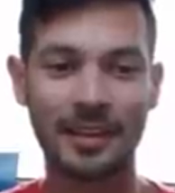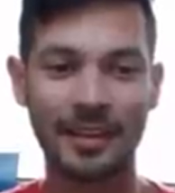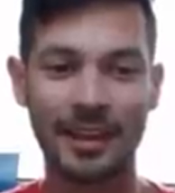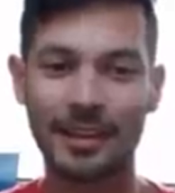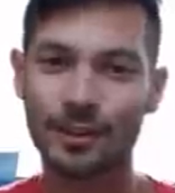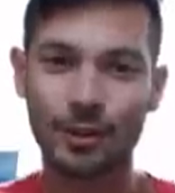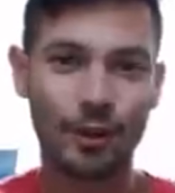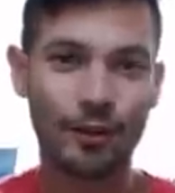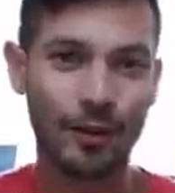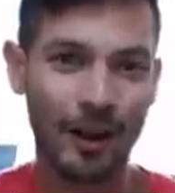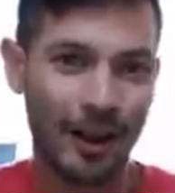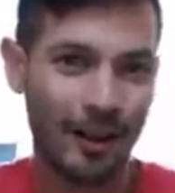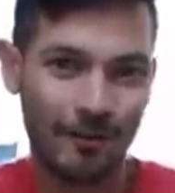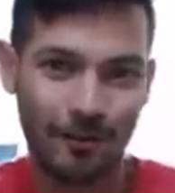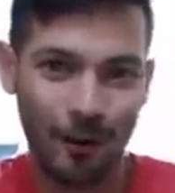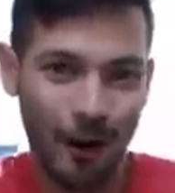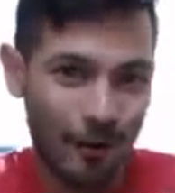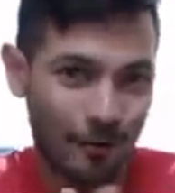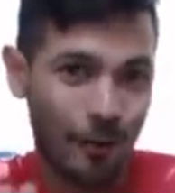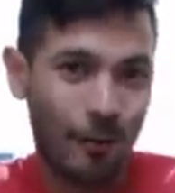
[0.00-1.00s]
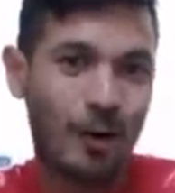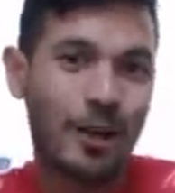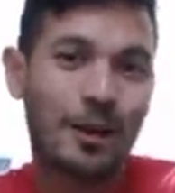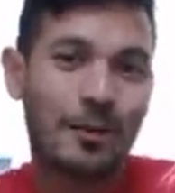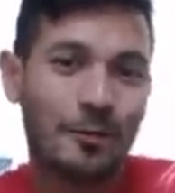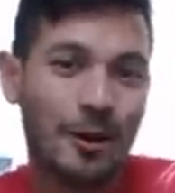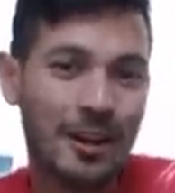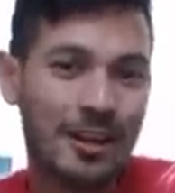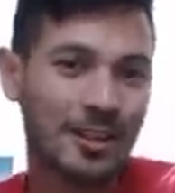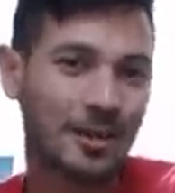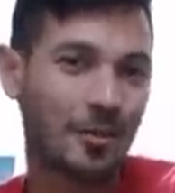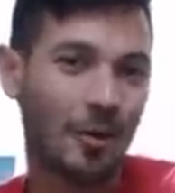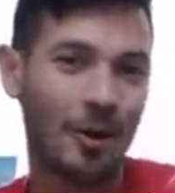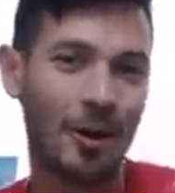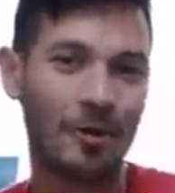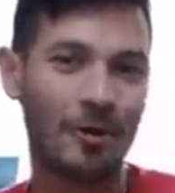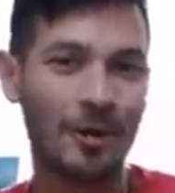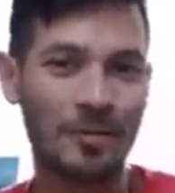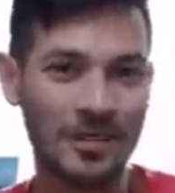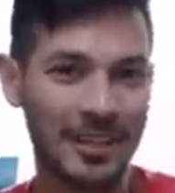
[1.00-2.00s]
And so I've, I've, I've already reached the
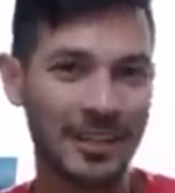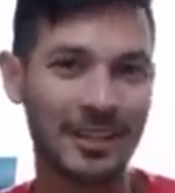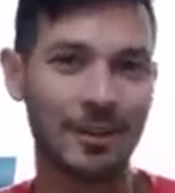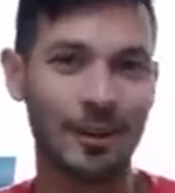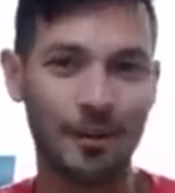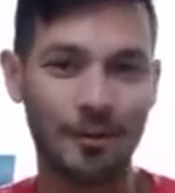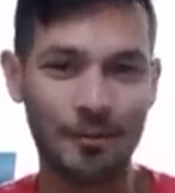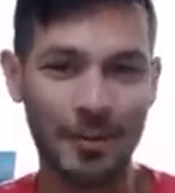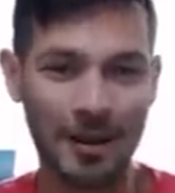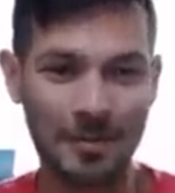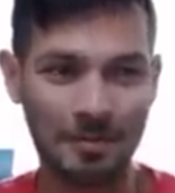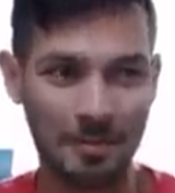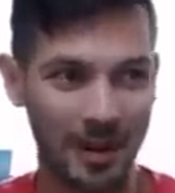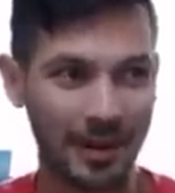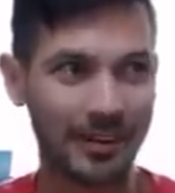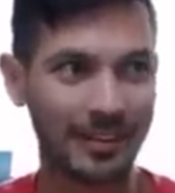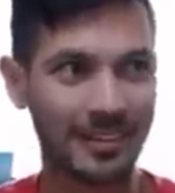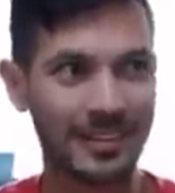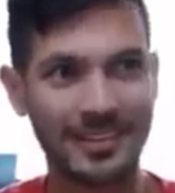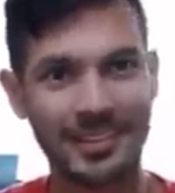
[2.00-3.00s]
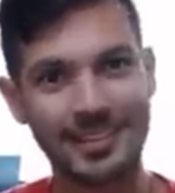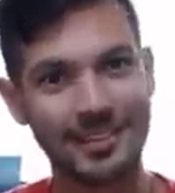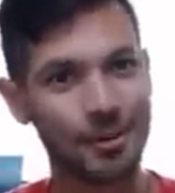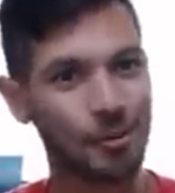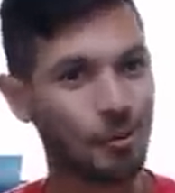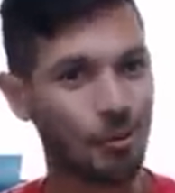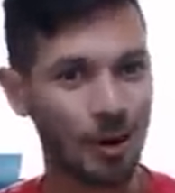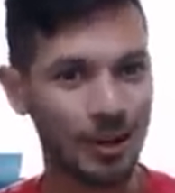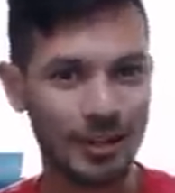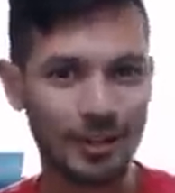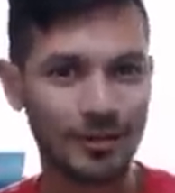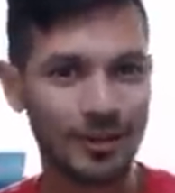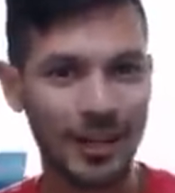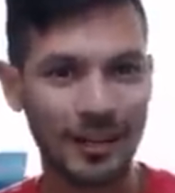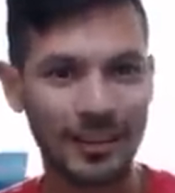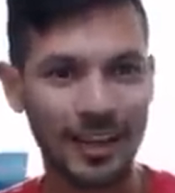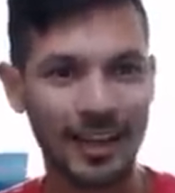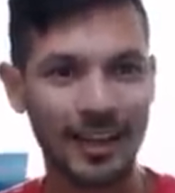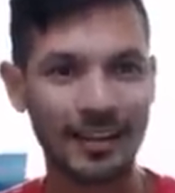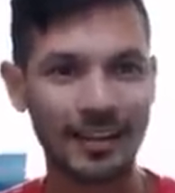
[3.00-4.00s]
point where I'm ticking off my bucket list. And so once you've
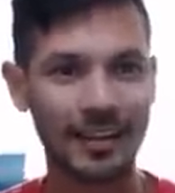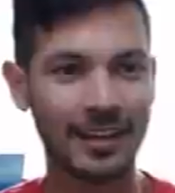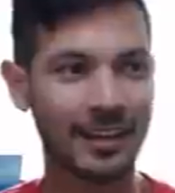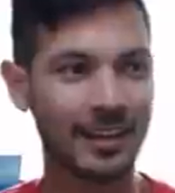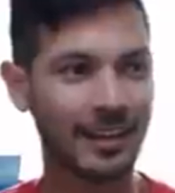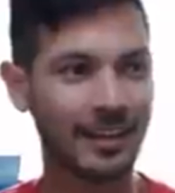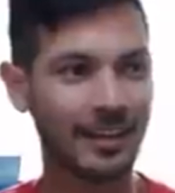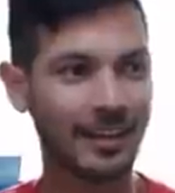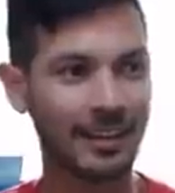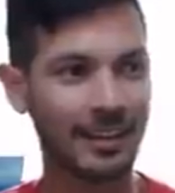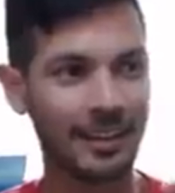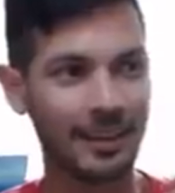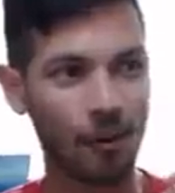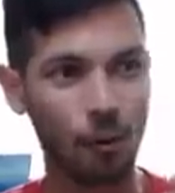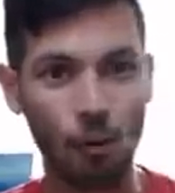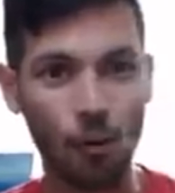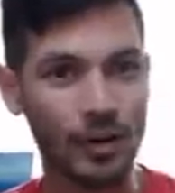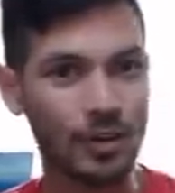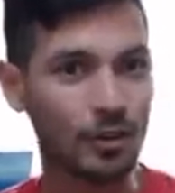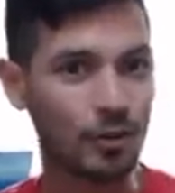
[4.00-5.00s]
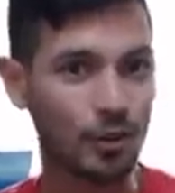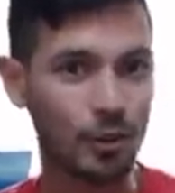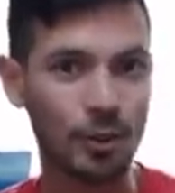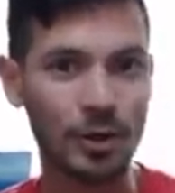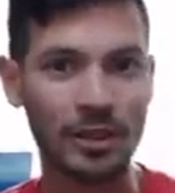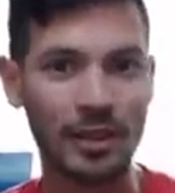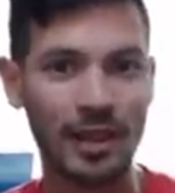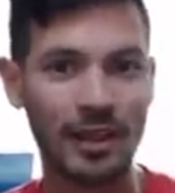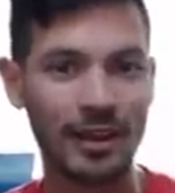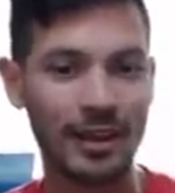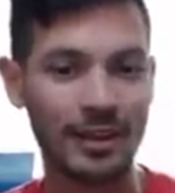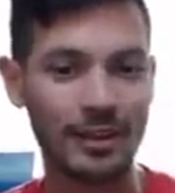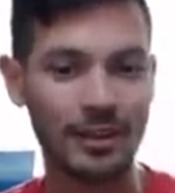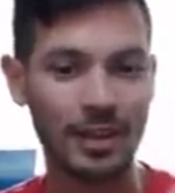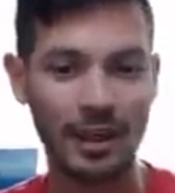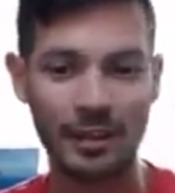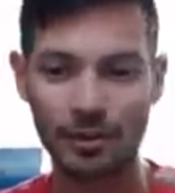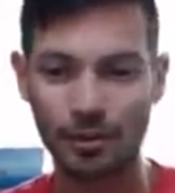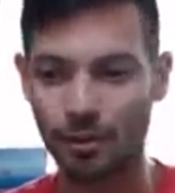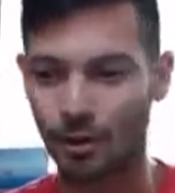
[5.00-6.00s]
done that, or once you're doing that and,
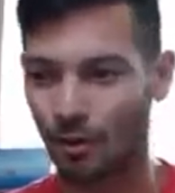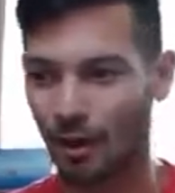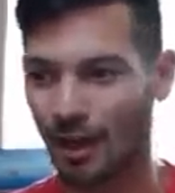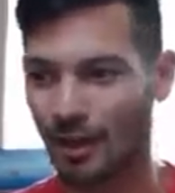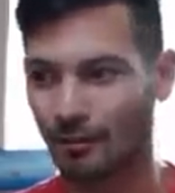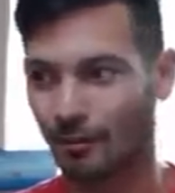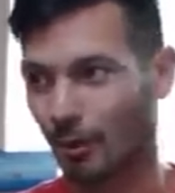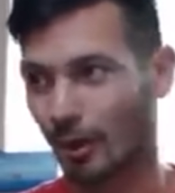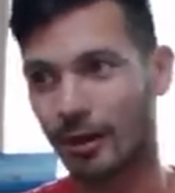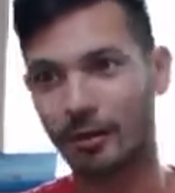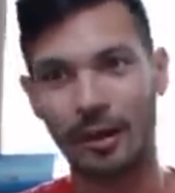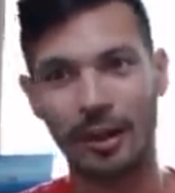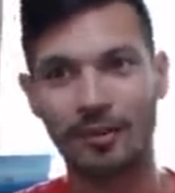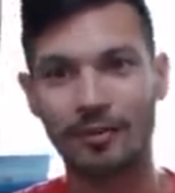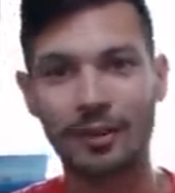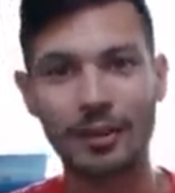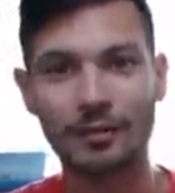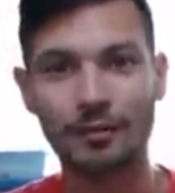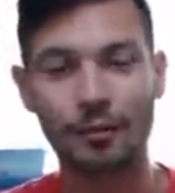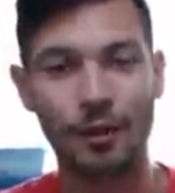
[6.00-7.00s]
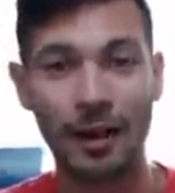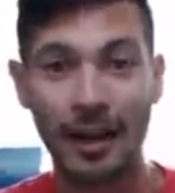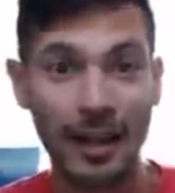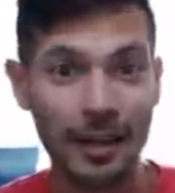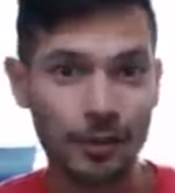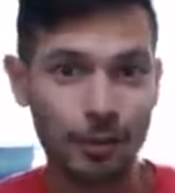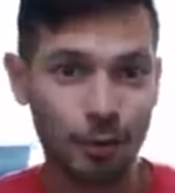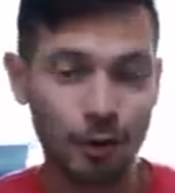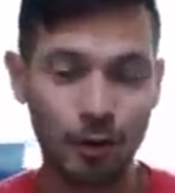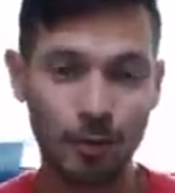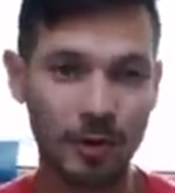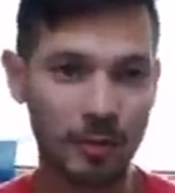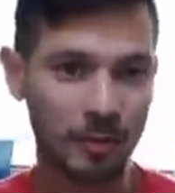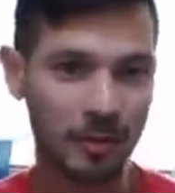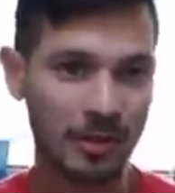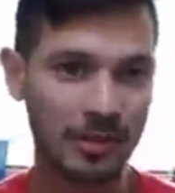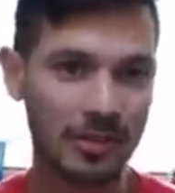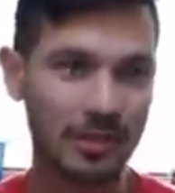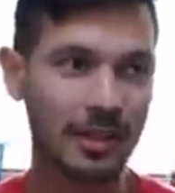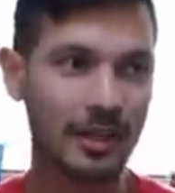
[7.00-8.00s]
and you don't have, well, I don't have any financial
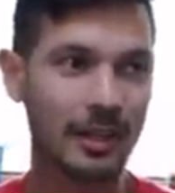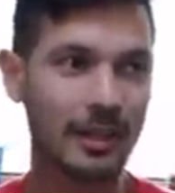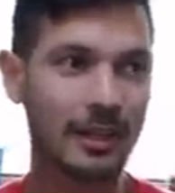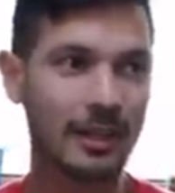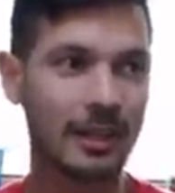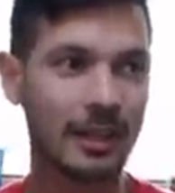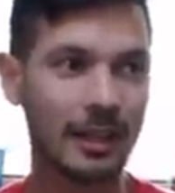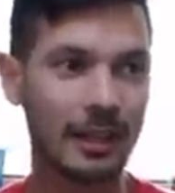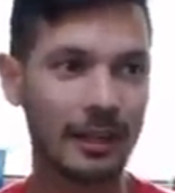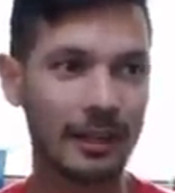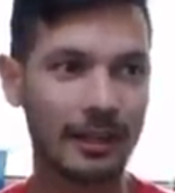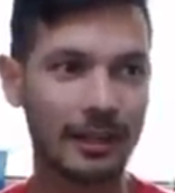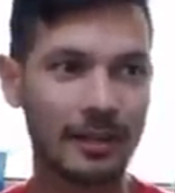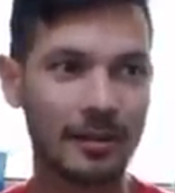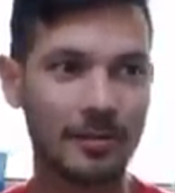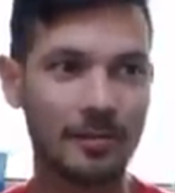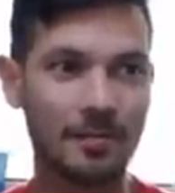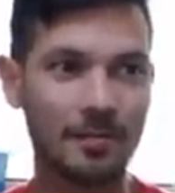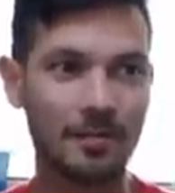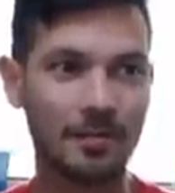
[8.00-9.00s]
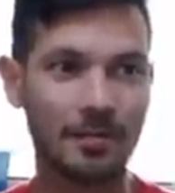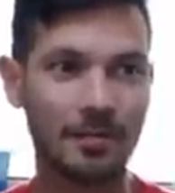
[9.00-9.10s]
commitments, um